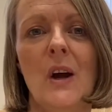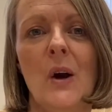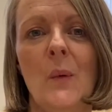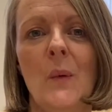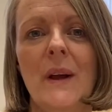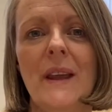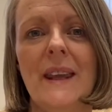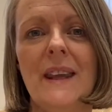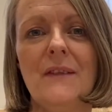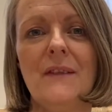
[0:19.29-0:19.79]

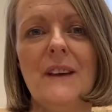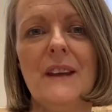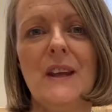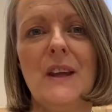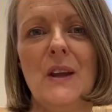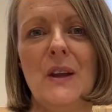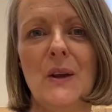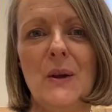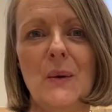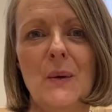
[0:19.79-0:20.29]
we're giving
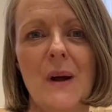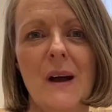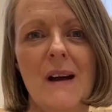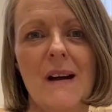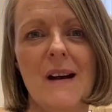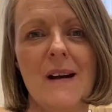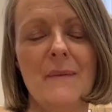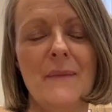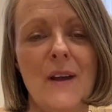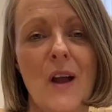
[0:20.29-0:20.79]
you
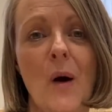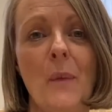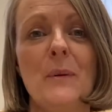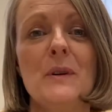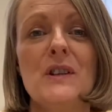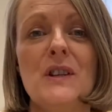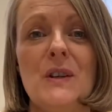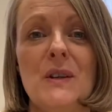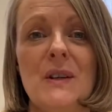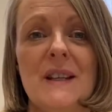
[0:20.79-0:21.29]
the
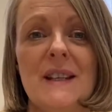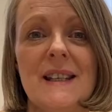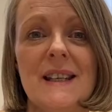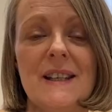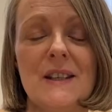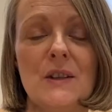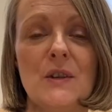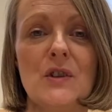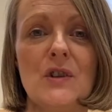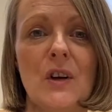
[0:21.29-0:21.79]
opportunity
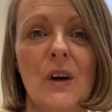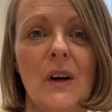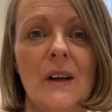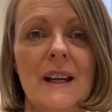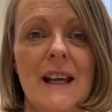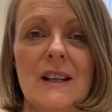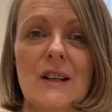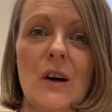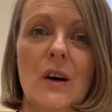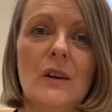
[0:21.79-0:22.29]
to join
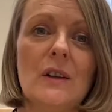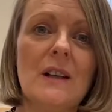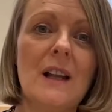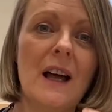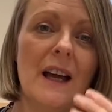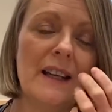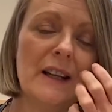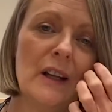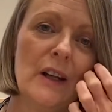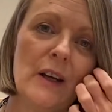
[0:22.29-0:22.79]
an
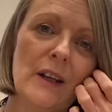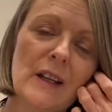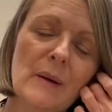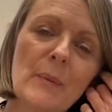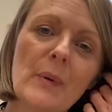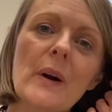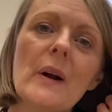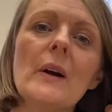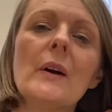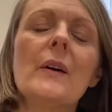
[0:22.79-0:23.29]
online learning
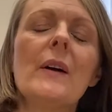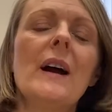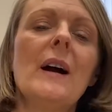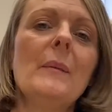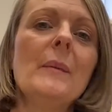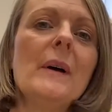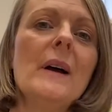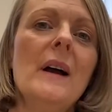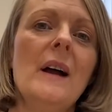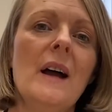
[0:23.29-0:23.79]

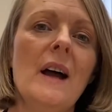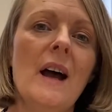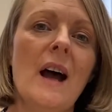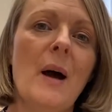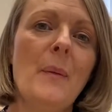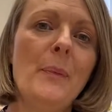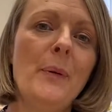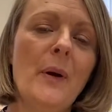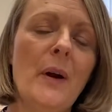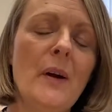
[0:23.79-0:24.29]
programme, a
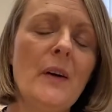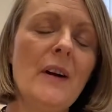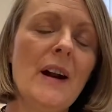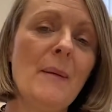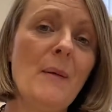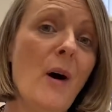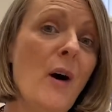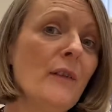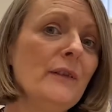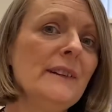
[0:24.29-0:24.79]

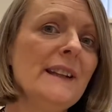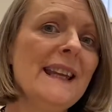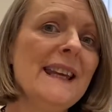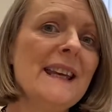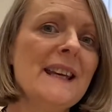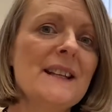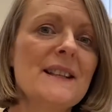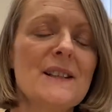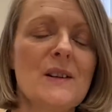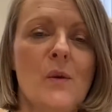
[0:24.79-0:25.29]
programme of
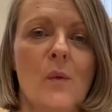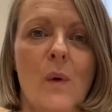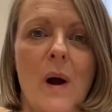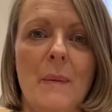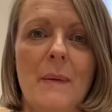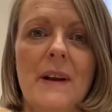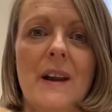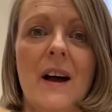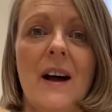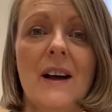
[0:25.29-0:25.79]
linked
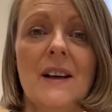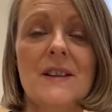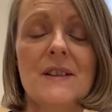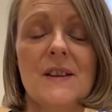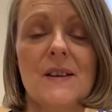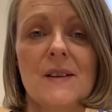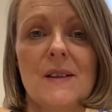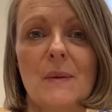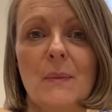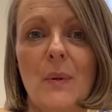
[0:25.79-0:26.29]
webinars
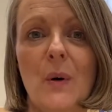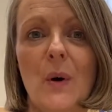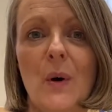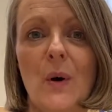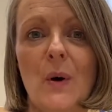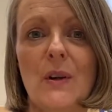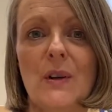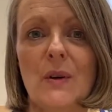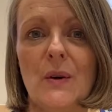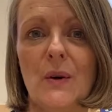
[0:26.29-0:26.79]
to
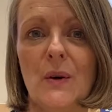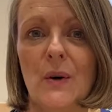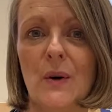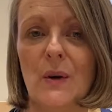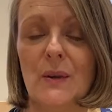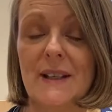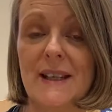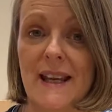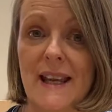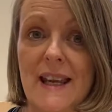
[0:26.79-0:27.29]
support
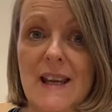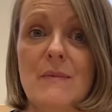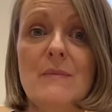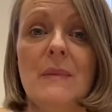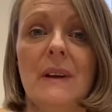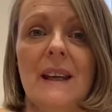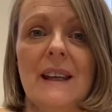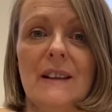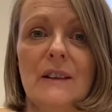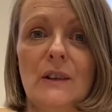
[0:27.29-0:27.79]
your
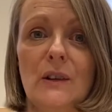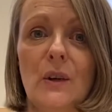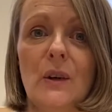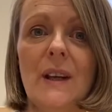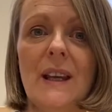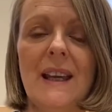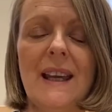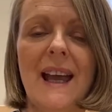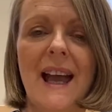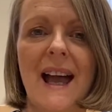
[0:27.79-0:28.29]
team in
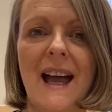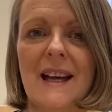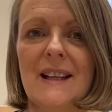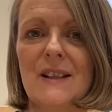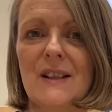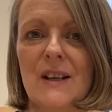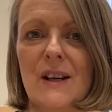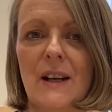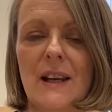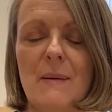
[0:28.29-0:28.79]
looking at
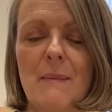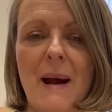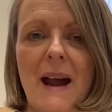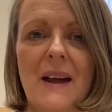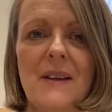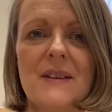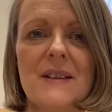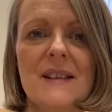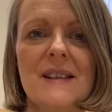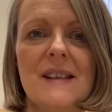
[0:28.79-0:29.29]
early
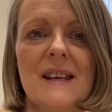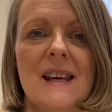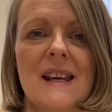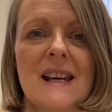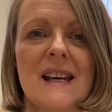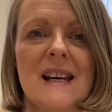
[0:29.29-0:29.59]
maths,